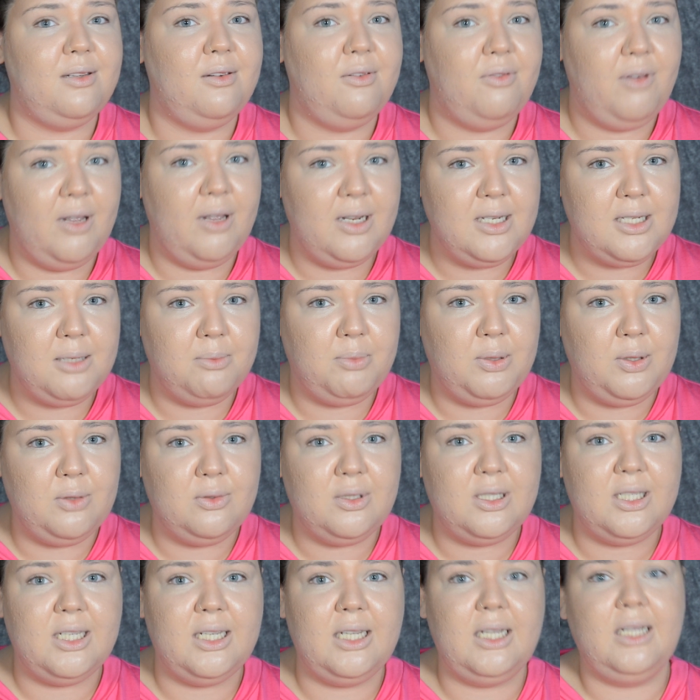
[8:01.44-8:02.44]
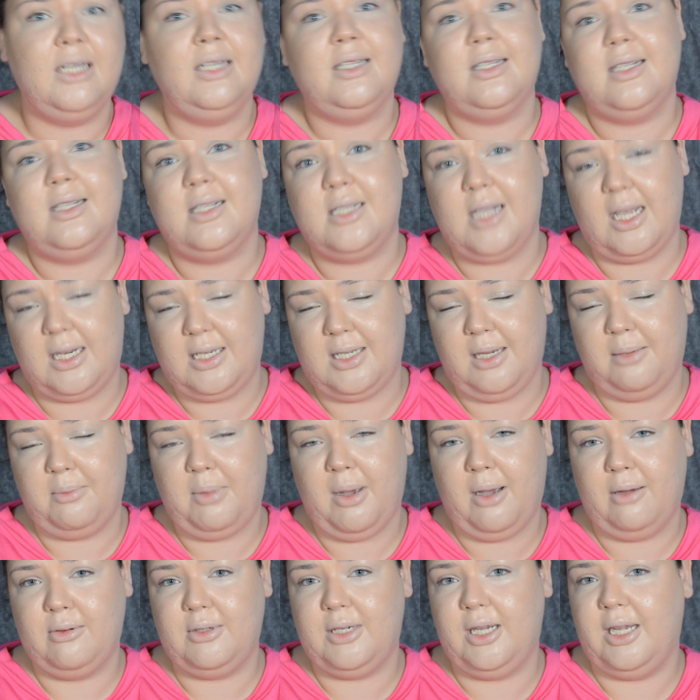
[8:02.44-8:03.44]
Fenty Beauty setting
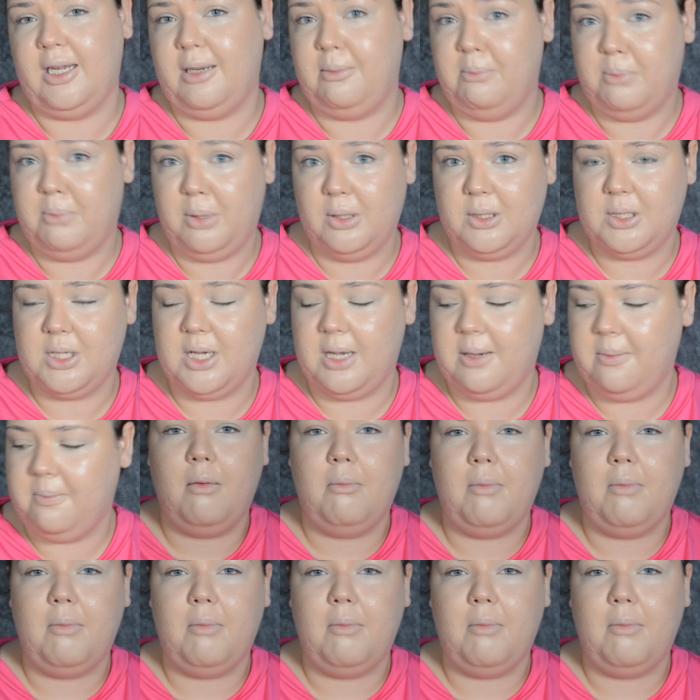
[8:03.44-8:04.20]
powder in butter.